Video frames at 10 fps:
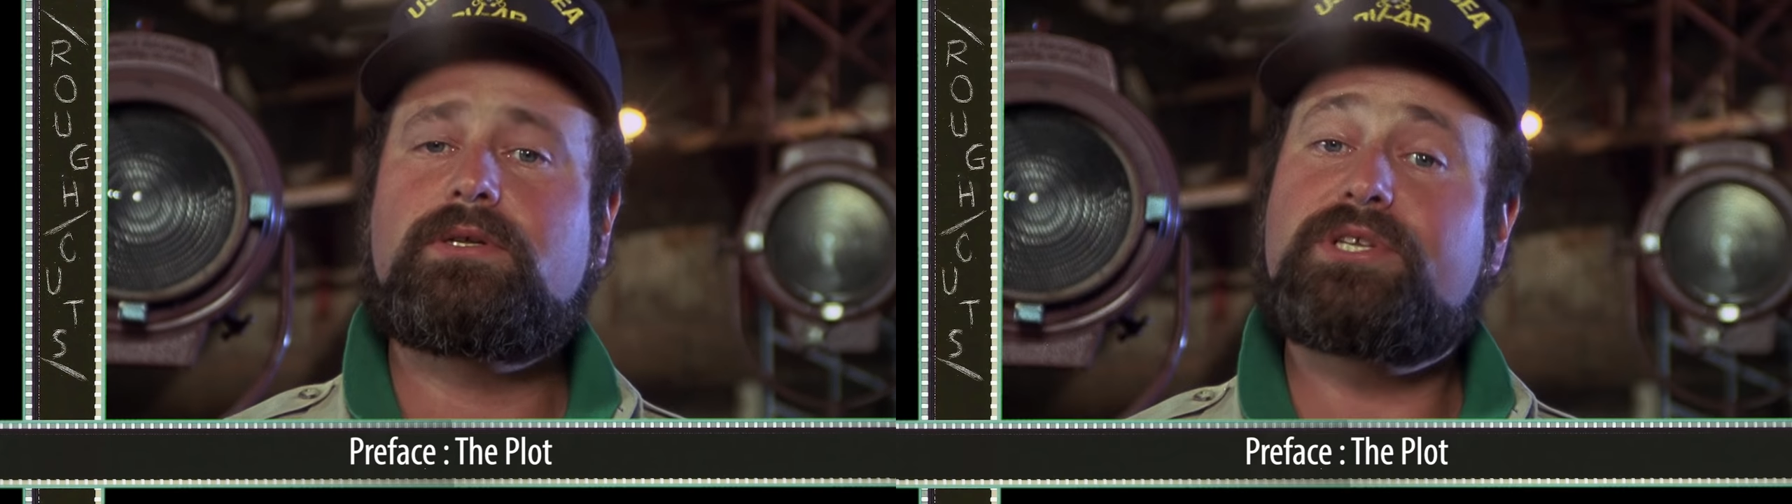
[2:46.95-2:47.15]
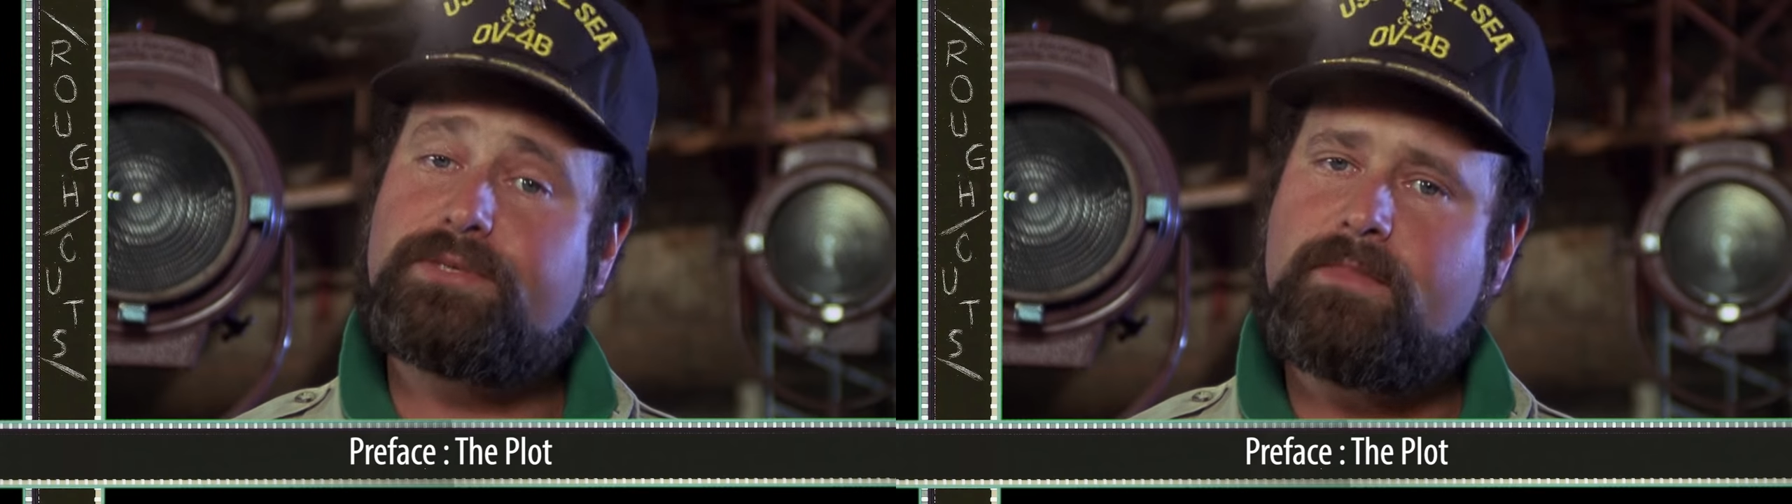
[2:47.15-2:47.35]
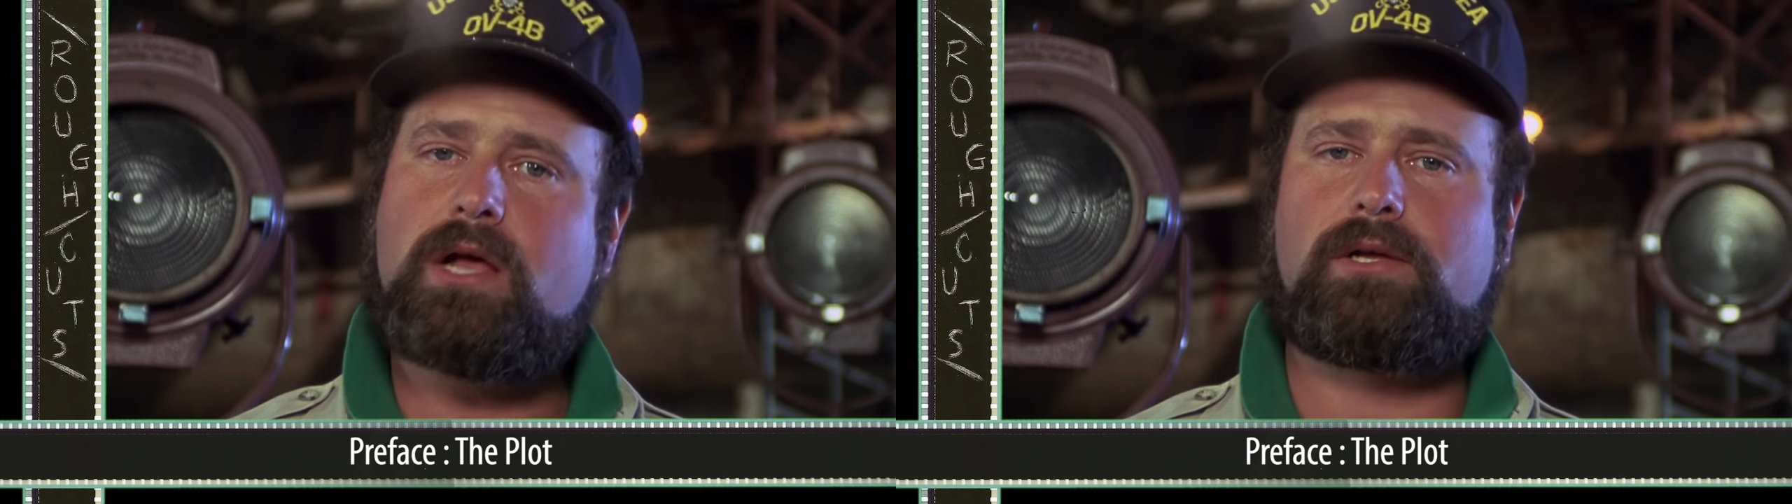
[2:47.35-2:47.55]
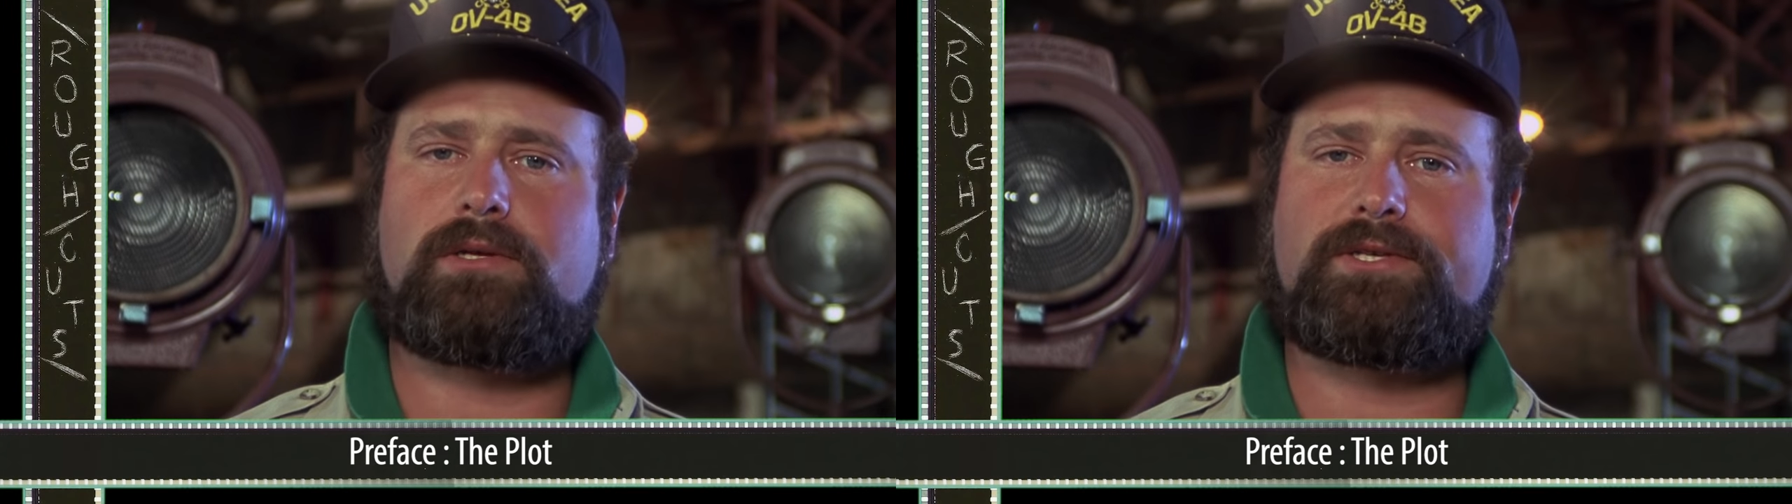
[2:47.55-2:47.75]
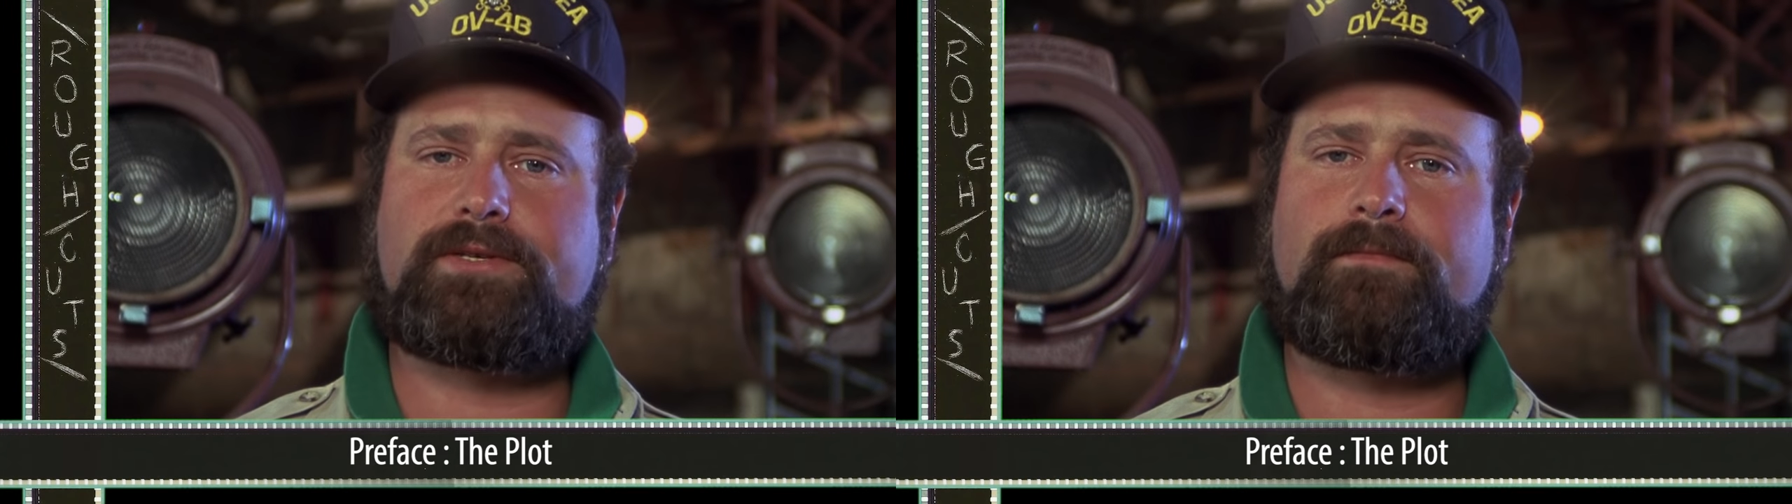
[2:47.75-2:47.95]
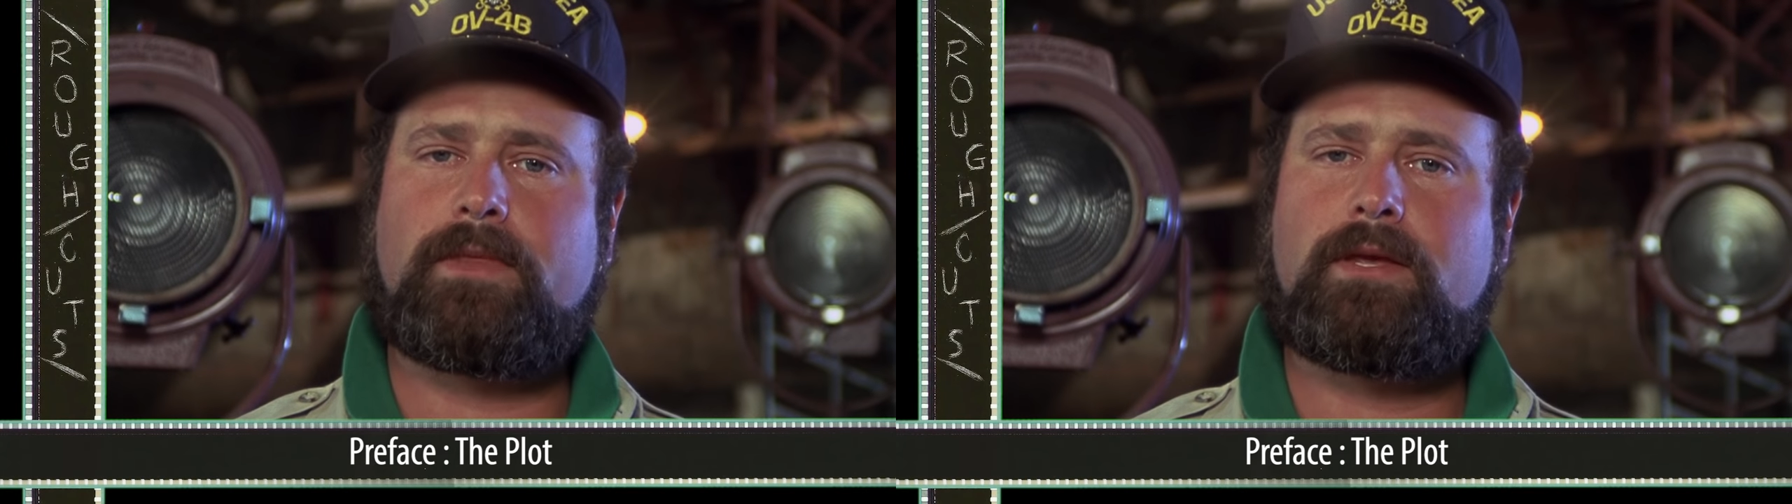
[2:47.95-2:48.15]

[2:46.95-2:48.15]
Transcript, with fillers: the smells